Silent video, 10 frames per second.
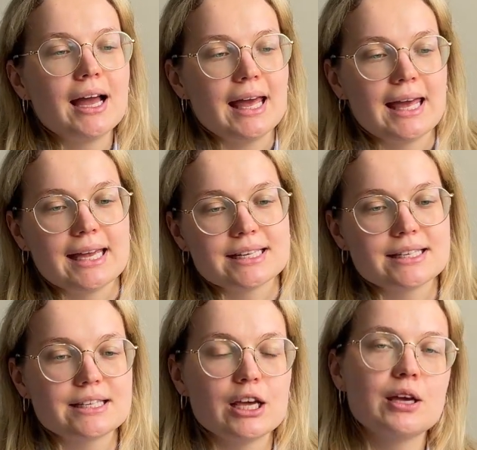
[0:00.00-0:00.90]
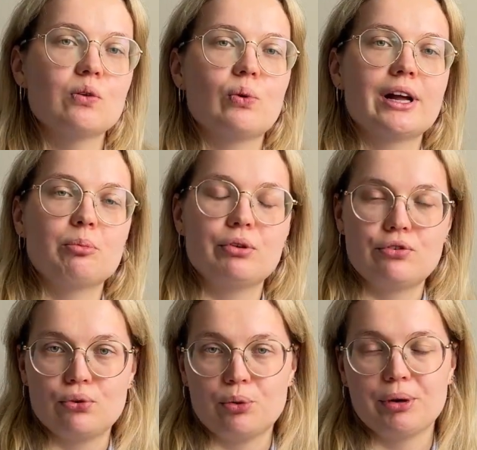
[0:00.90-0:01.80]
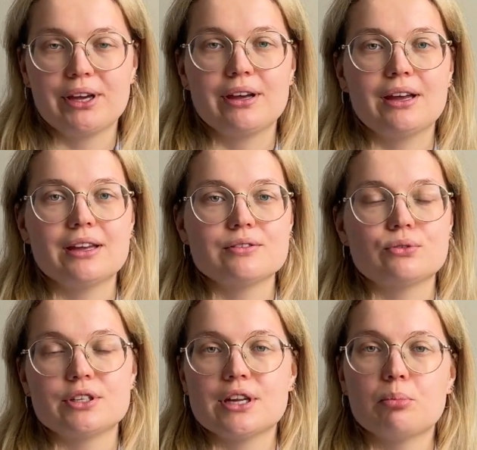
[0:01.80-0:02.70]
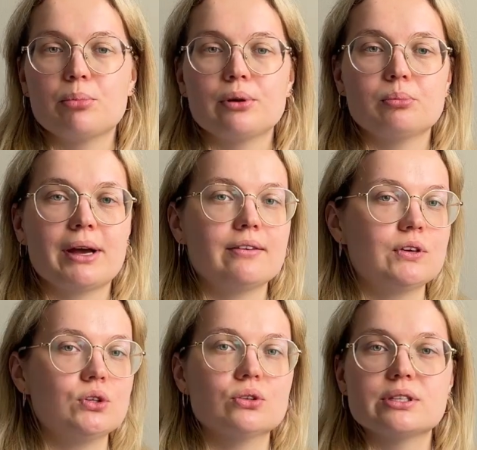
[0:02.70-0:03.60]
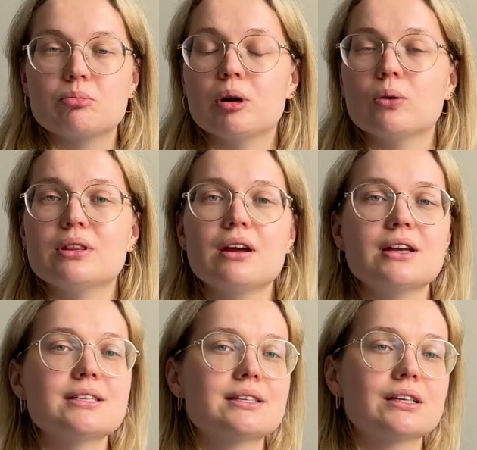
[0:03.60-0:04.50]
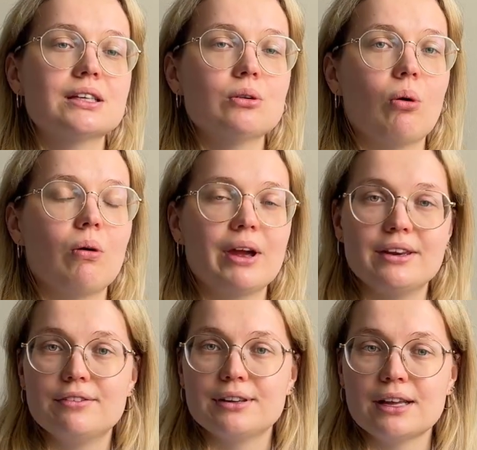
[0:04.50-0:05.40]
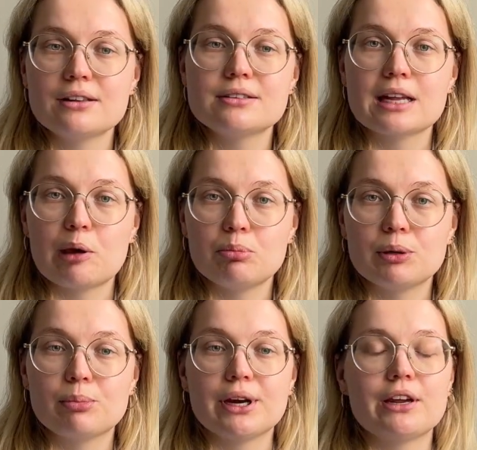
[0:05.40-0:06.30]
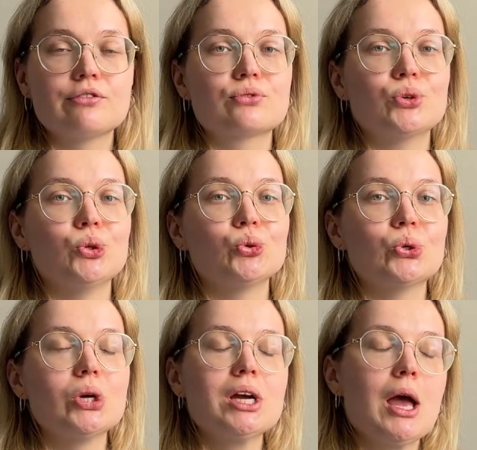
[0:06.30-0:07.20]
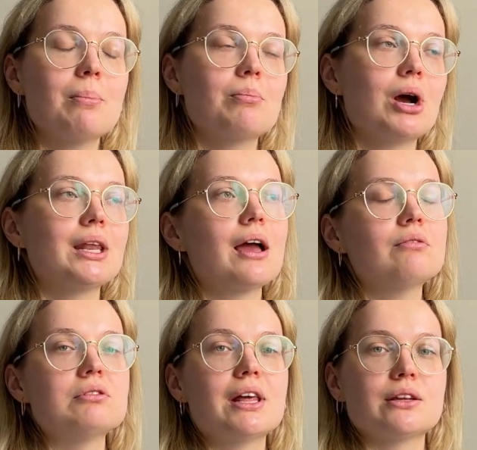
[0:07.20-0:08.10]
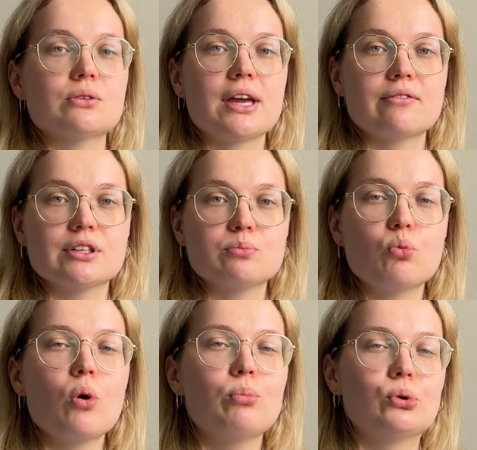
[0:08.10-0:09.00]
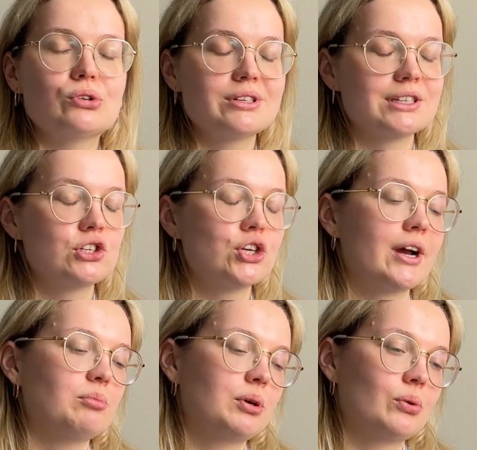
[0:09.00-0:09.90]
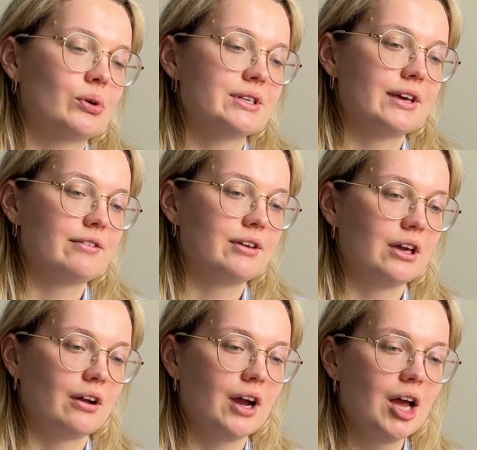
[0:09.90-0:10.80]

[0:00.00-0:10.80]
as well performing as, for example, my videos about Dyson or anything else I prepare for you, but I would like to have this more personal chat because I think